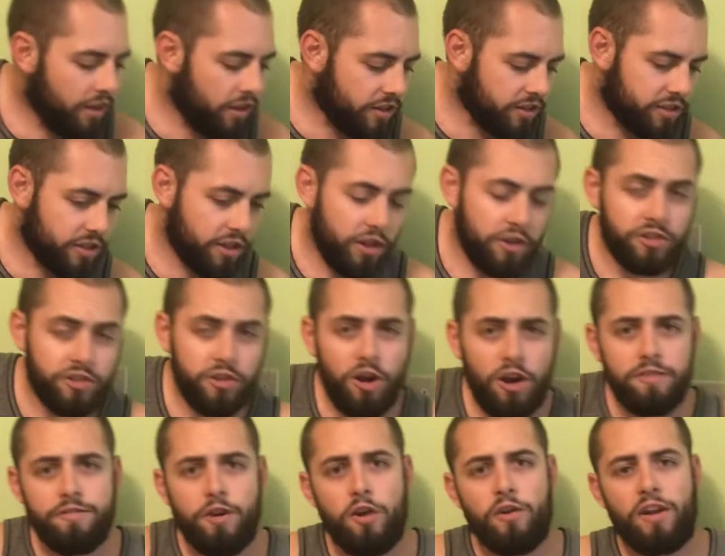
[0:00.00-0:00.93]
So those are
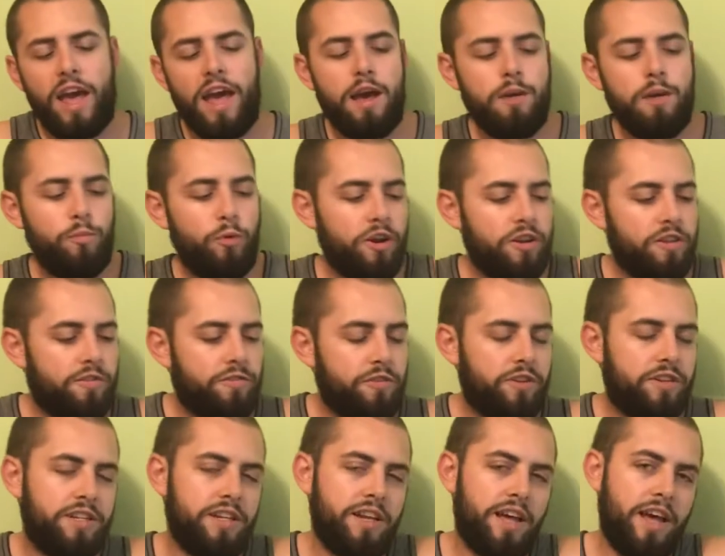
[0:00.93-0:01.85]
our vocab words
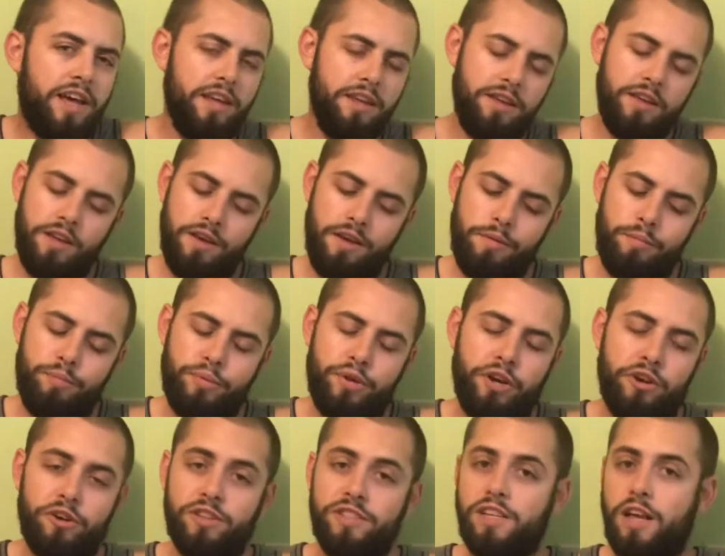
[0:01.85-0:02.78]
for today:
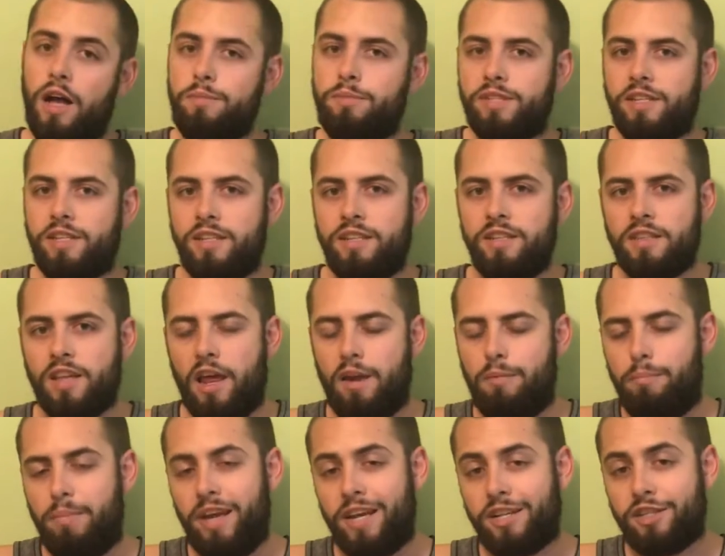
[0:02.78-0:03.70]
pure substance
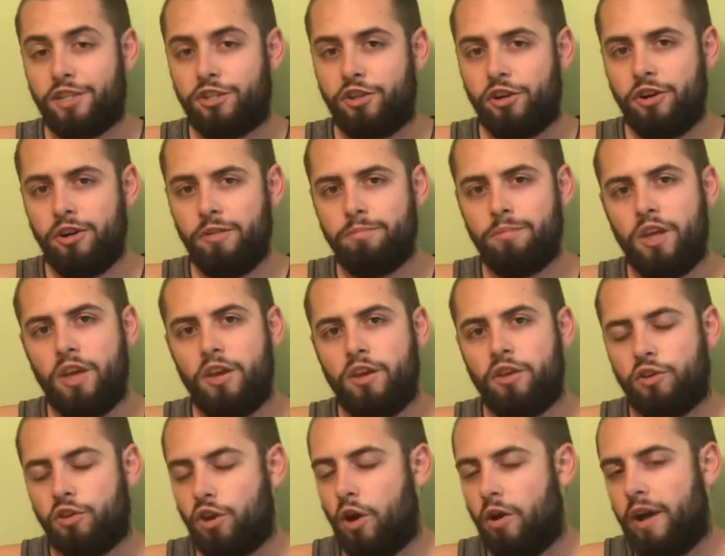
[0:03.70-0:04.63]
and mixture.
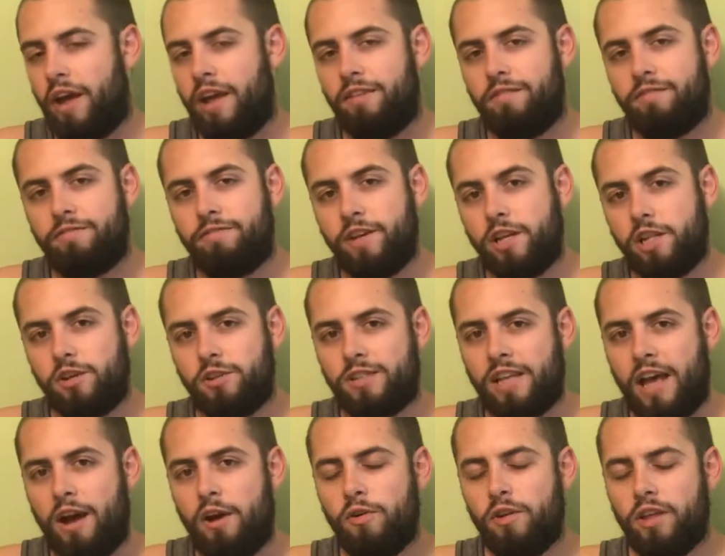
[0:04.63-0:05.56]
You can go ahead and fill
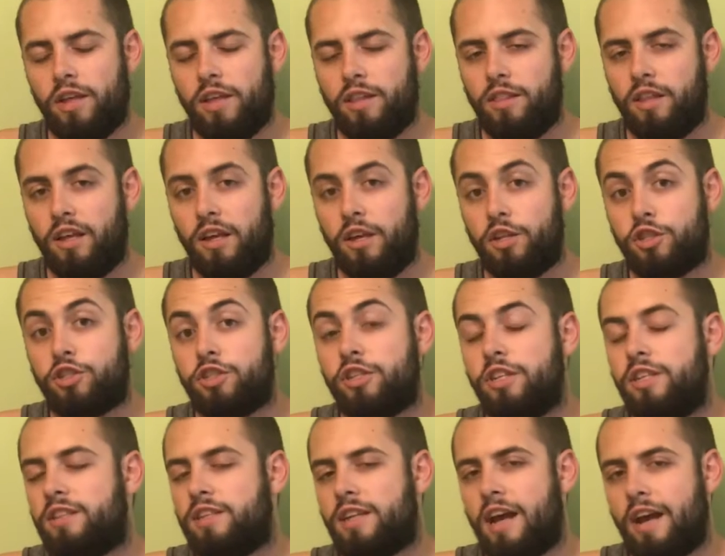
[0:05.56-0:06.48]
those out in the
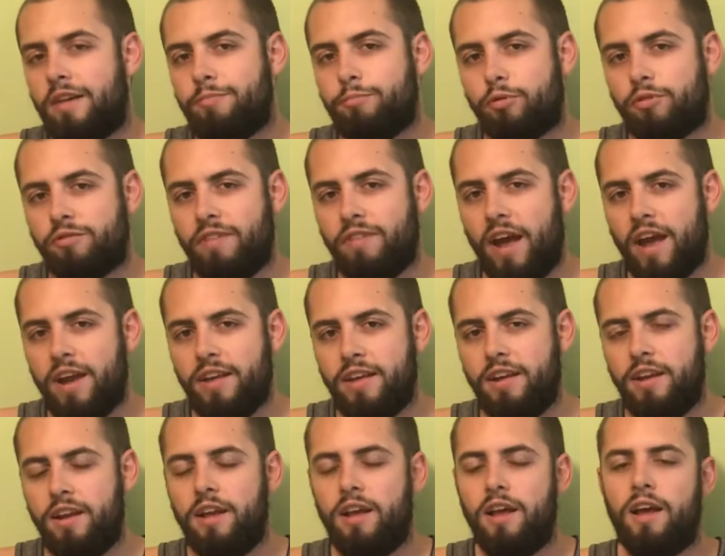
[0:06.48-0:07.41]
sheet that I've
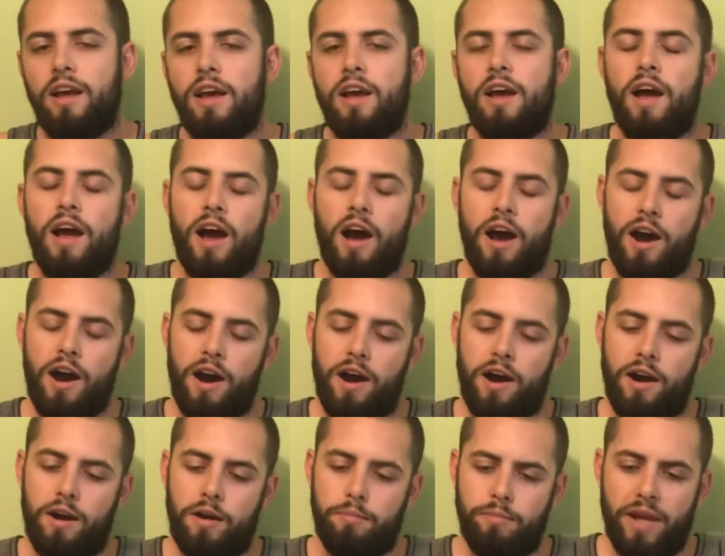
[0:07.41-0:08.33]
provided,
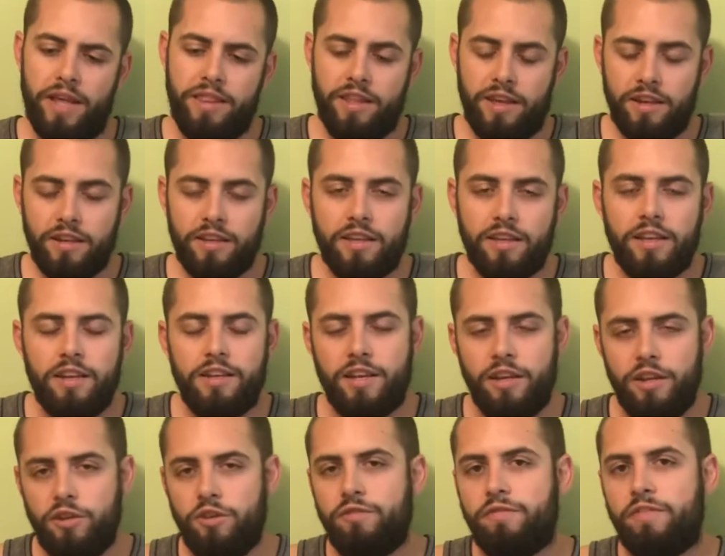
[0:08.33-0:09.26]
and then
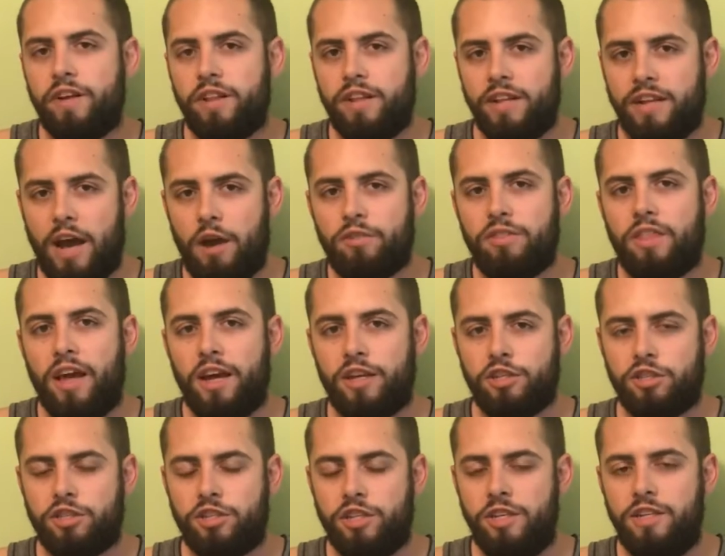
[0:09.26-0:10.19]
continue filling out
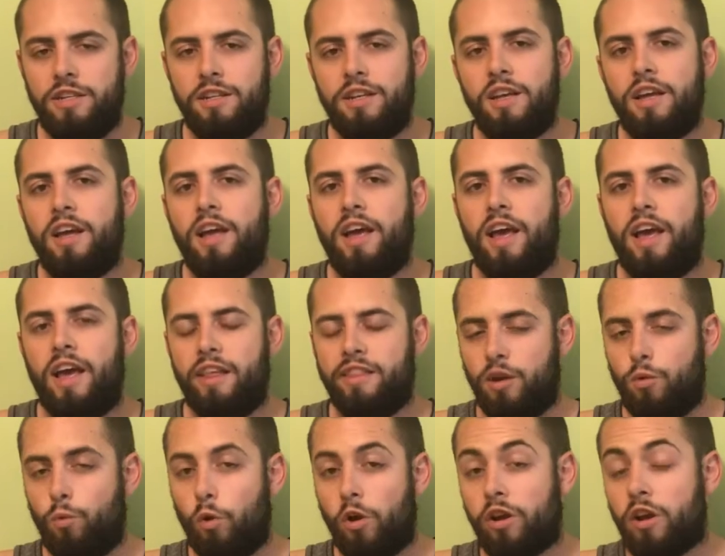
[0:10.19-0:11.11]
that sheet, and
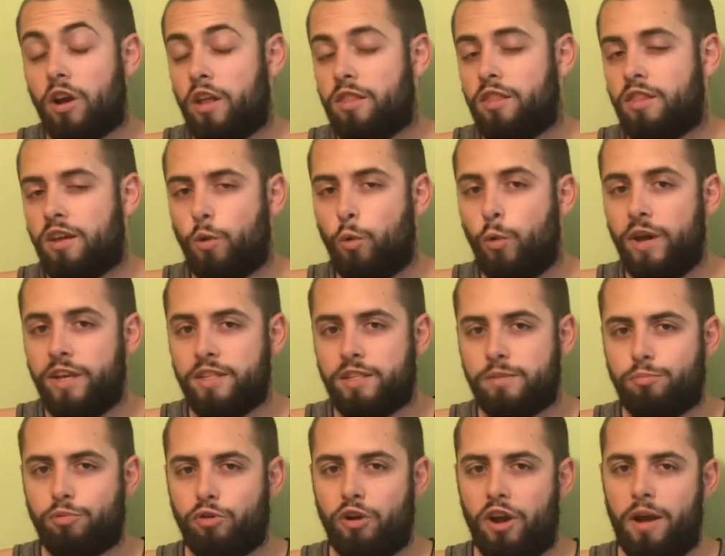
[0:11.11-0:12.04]
then work on the
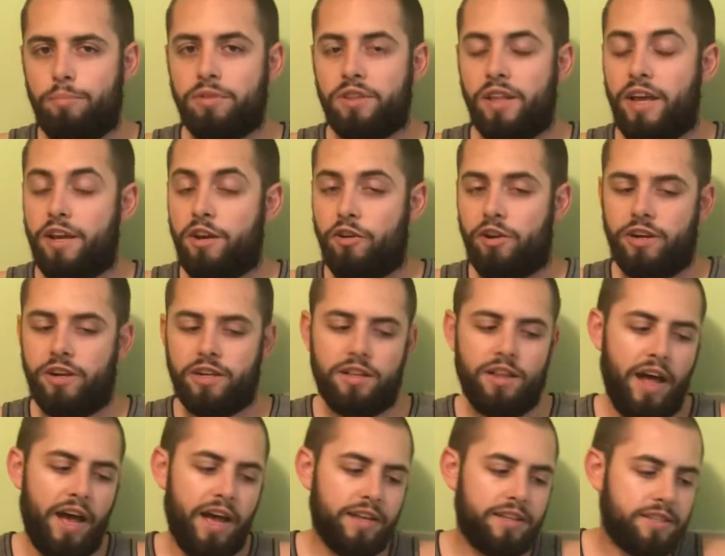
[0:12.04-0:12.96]
quiz prep later in
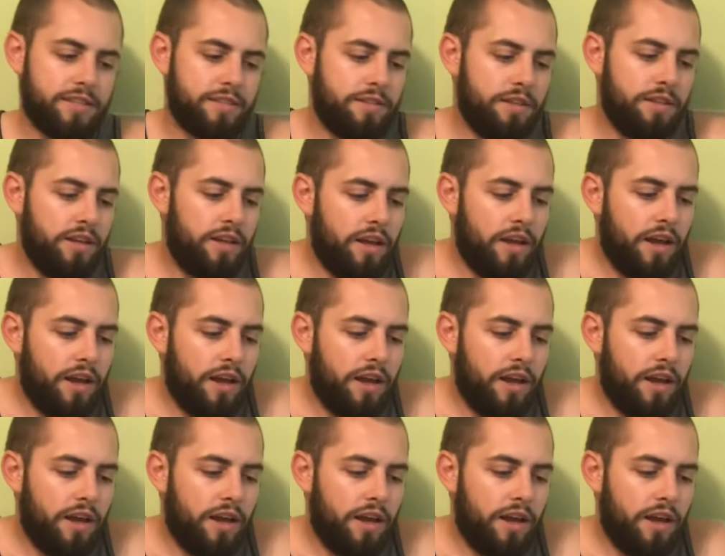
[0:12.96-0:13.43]
class.